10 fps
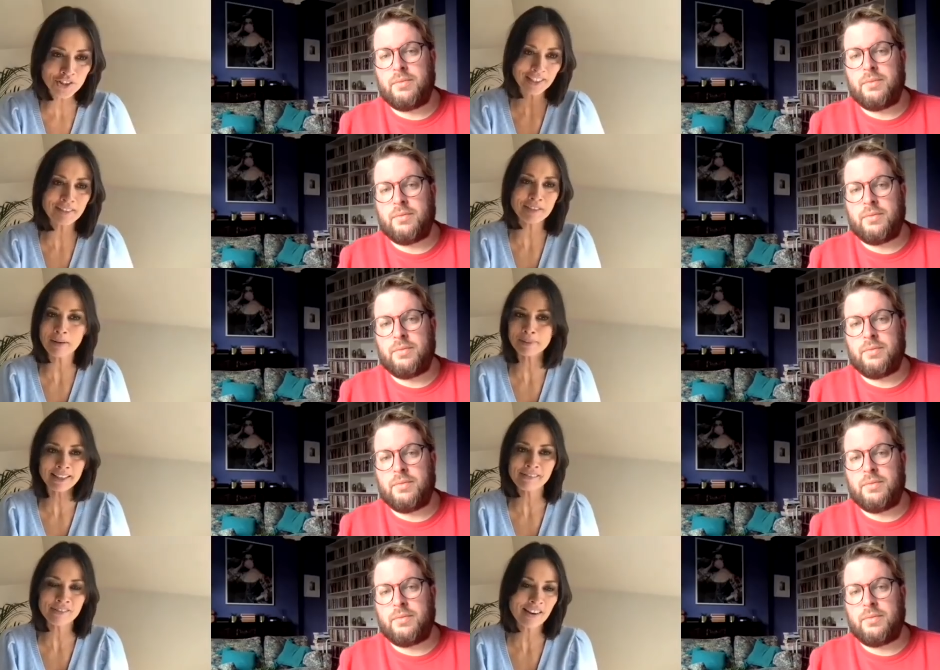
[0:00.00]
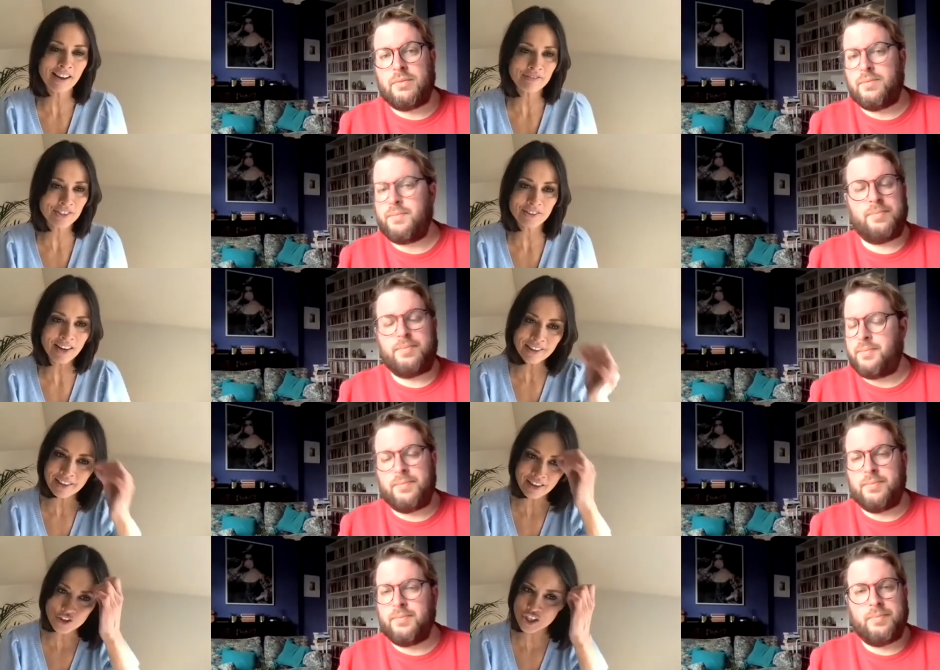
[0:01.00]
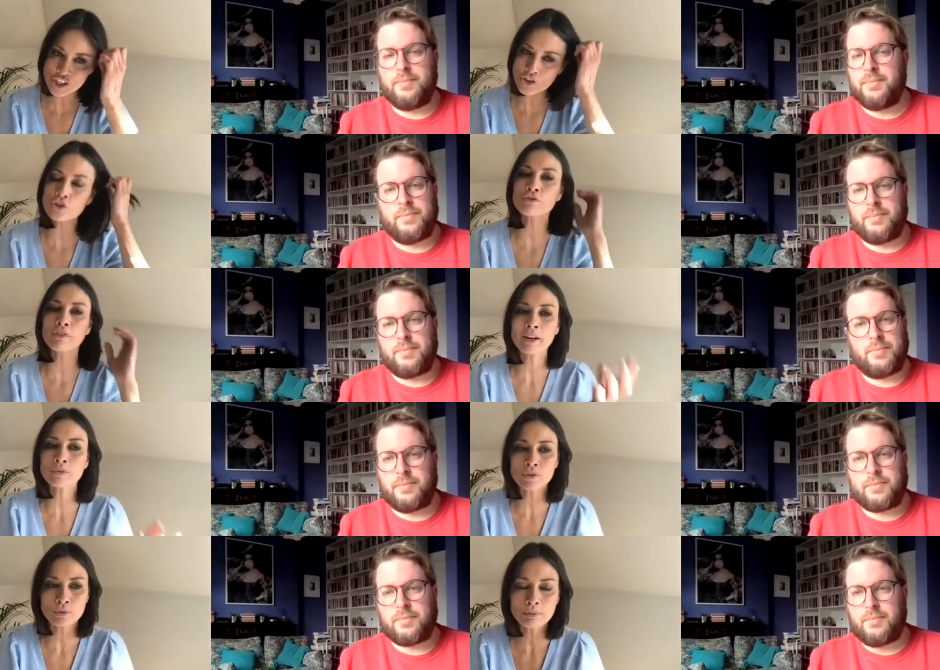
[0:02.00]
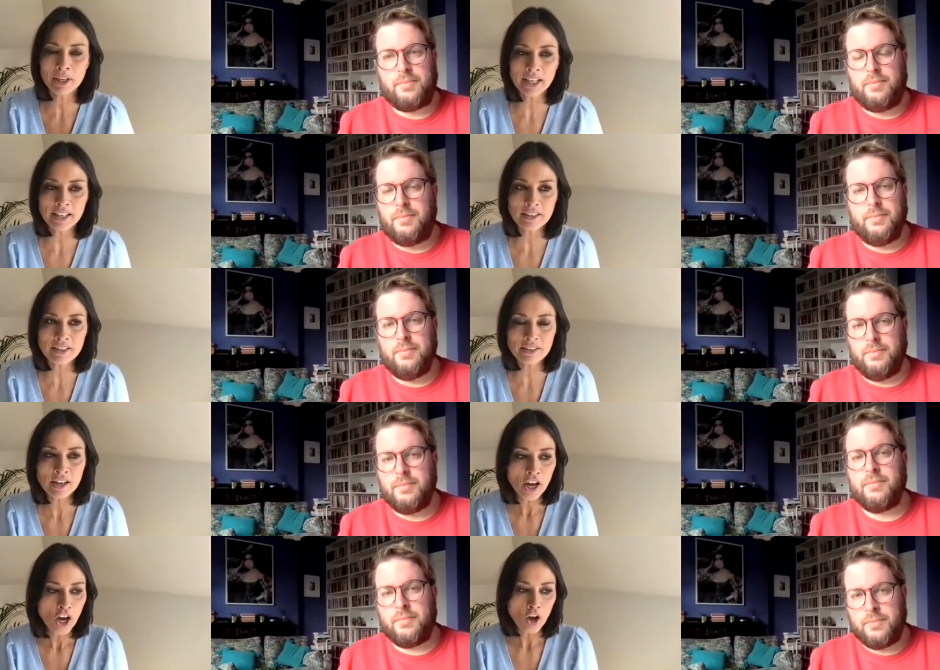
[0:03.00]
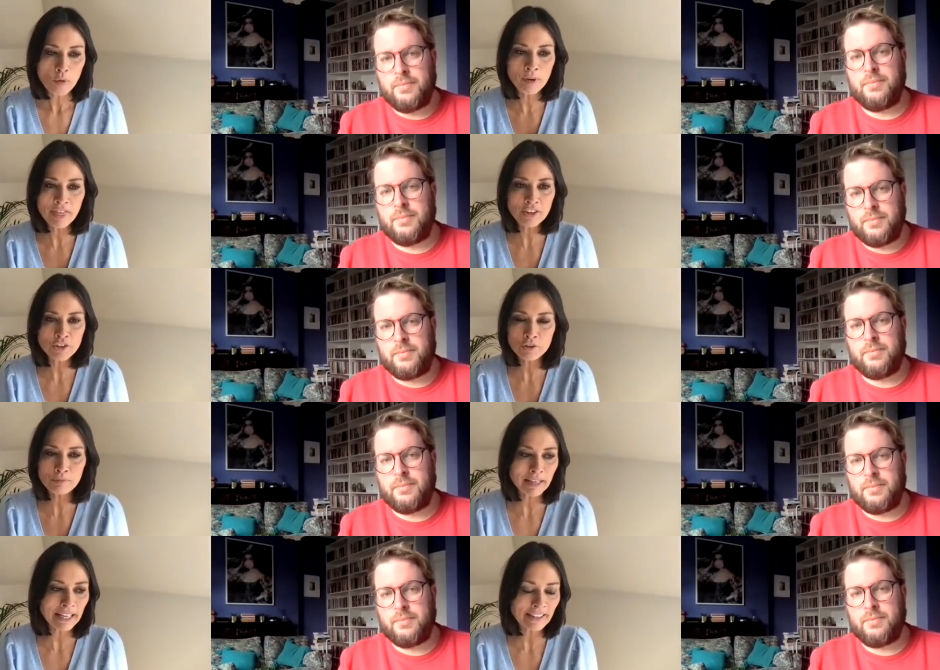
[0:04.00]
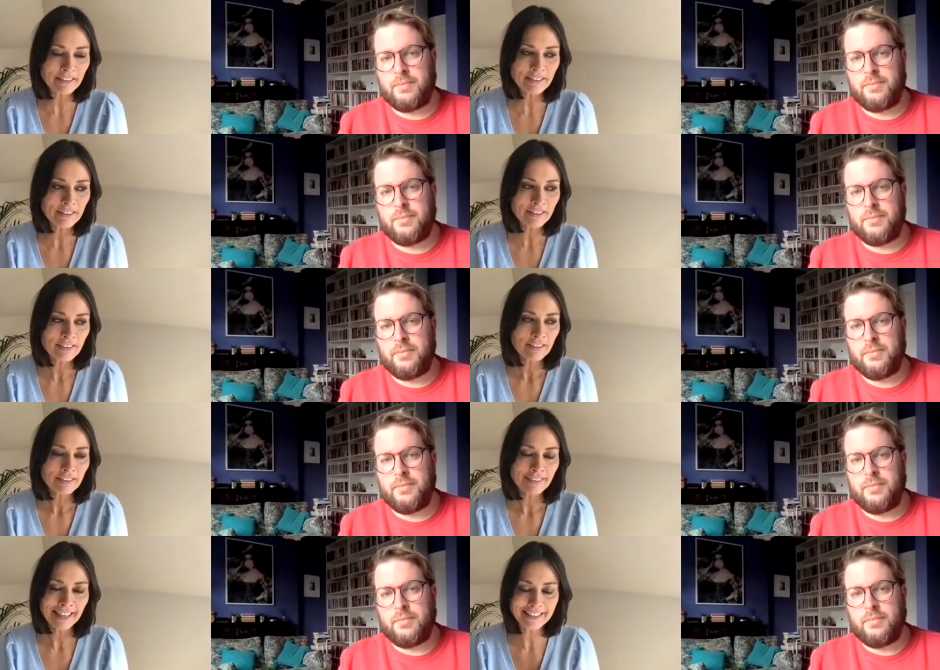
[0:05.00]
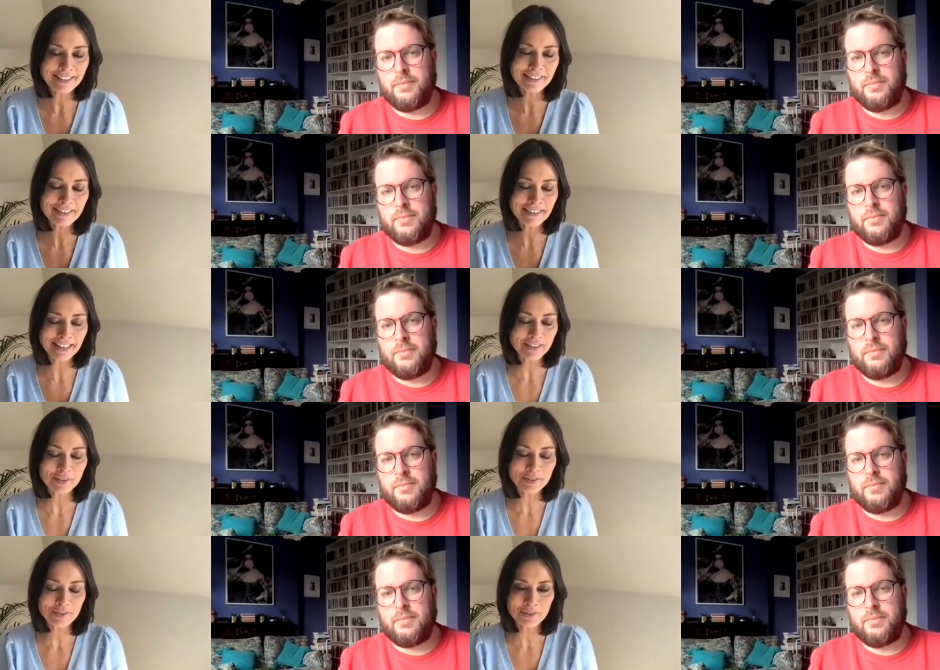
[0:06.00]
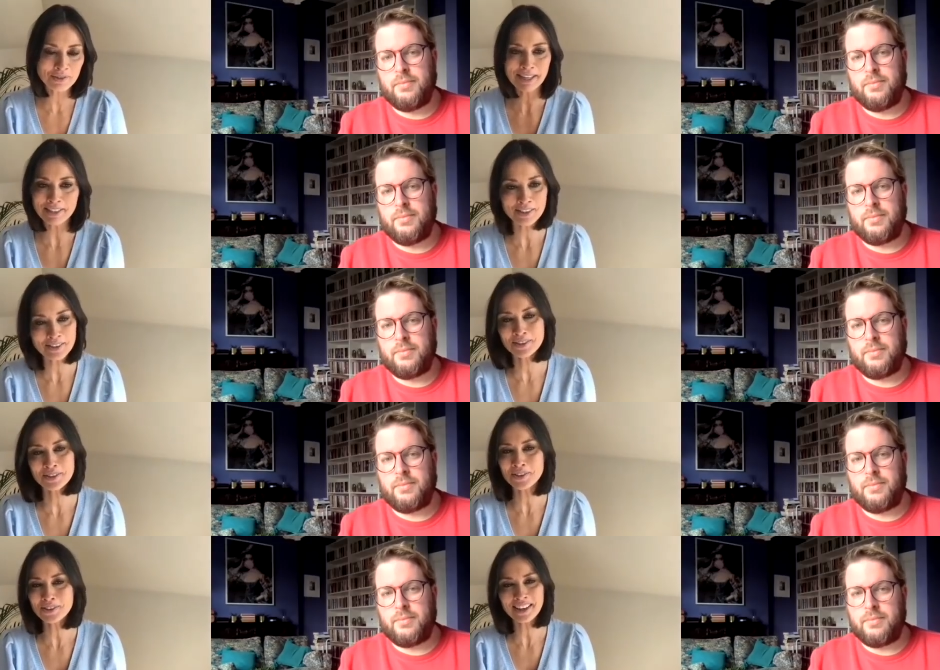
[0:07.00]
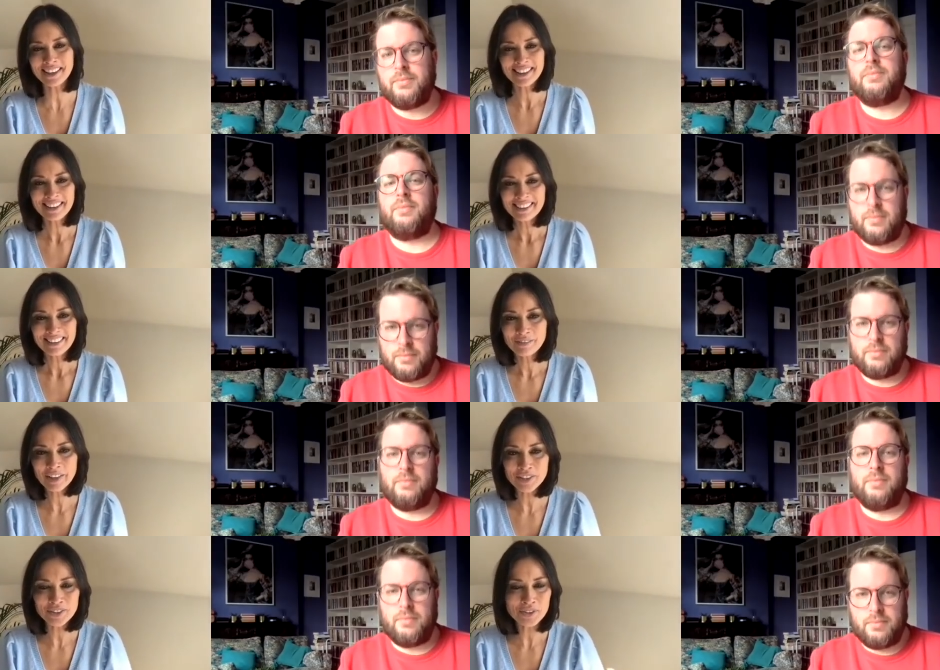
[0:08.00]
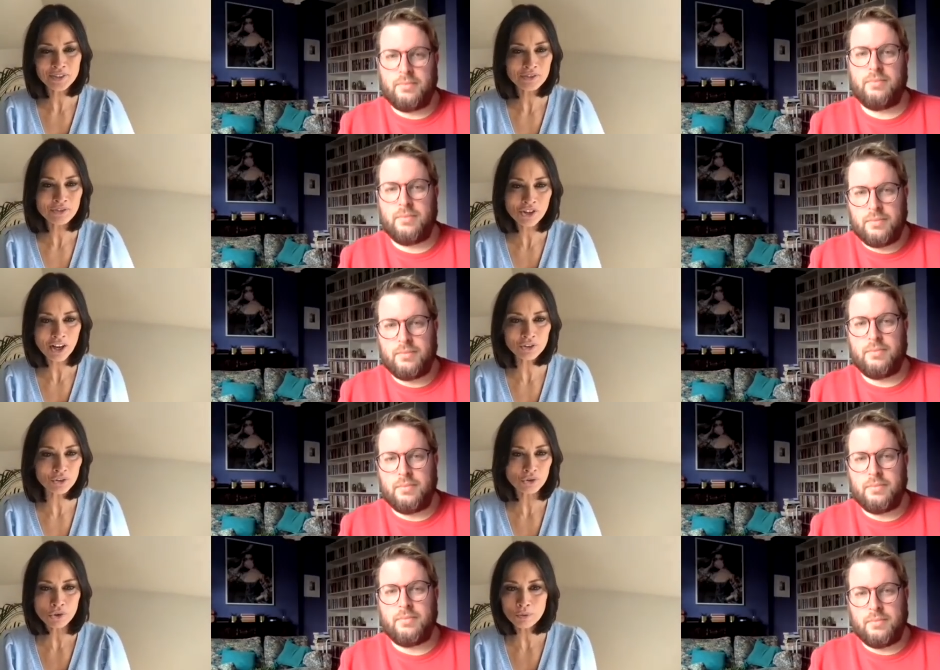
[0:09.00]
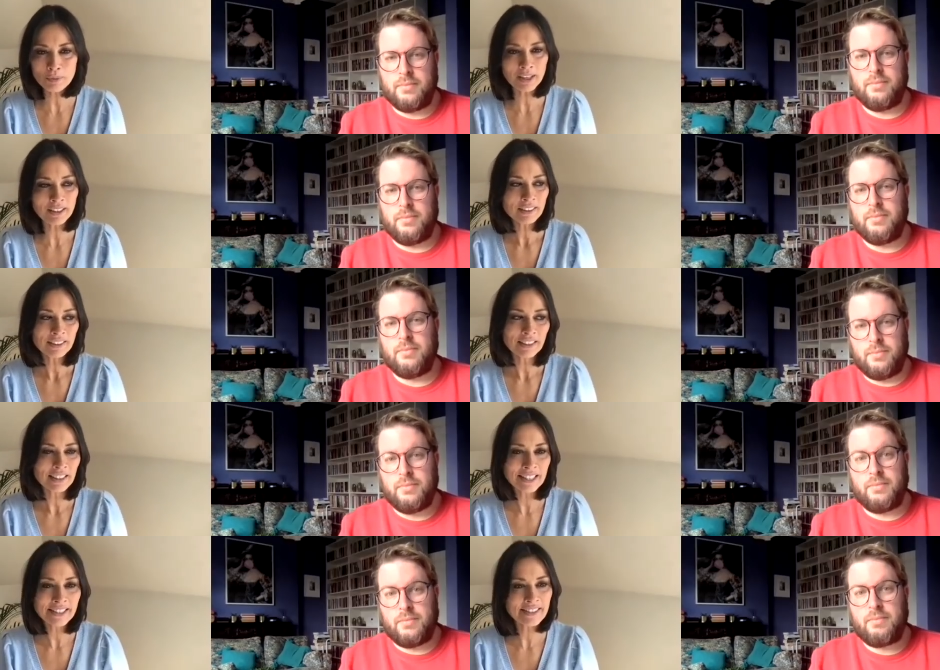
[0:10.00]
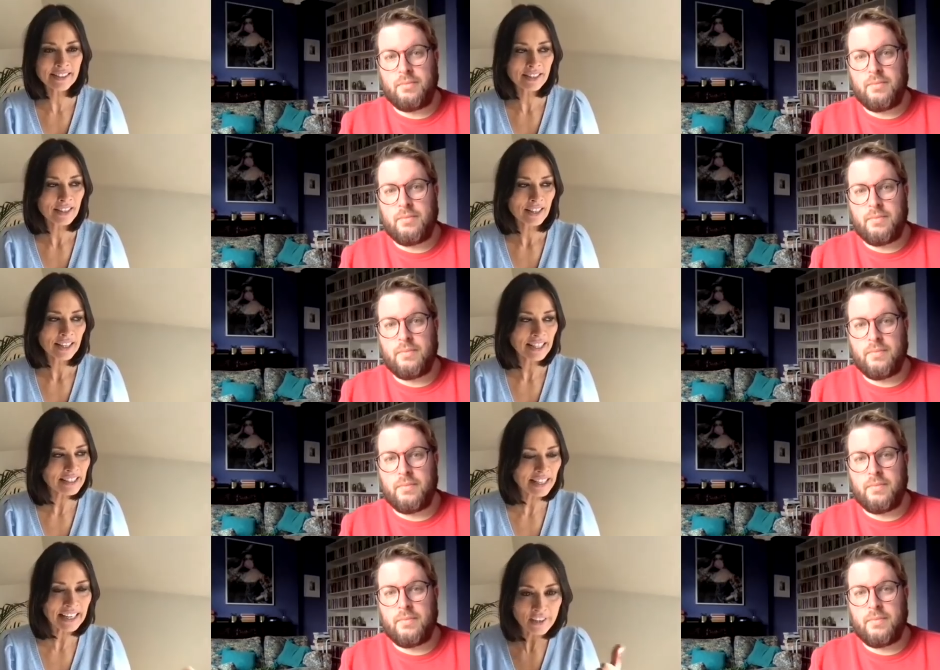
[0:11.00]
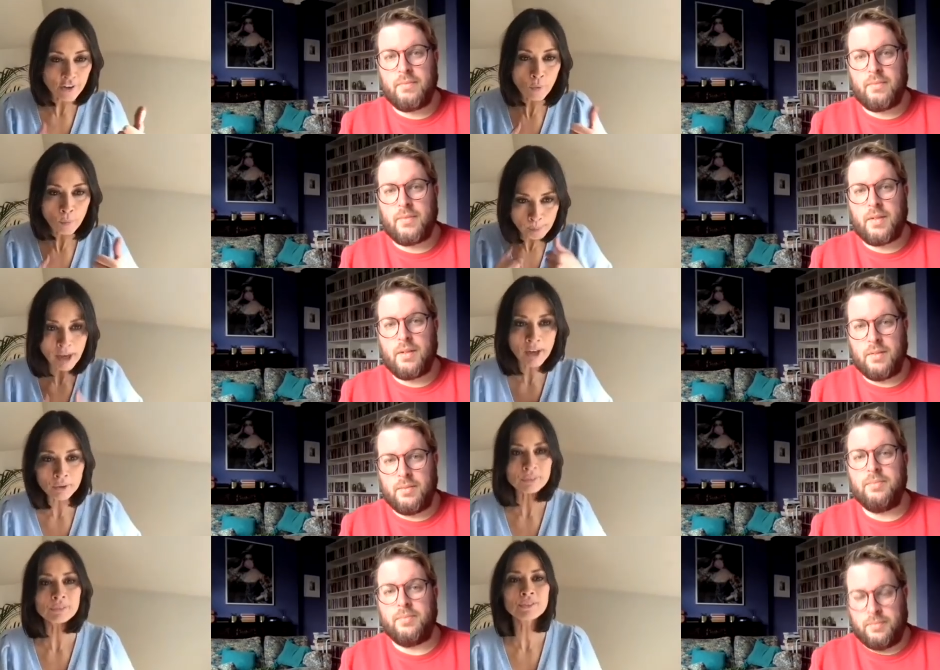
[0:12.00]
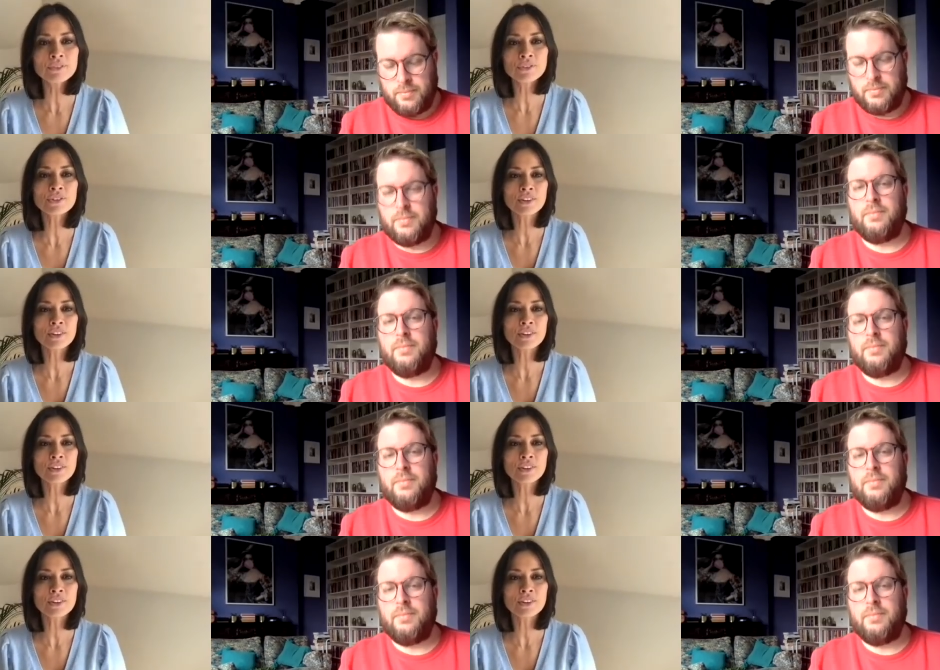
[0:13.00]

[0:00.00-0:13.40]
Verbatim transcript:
Speaker 1: lived happily ever after either. She just found some peace, but that doesn't mean that's that's the rest of the story because childhood trauma is is in your bones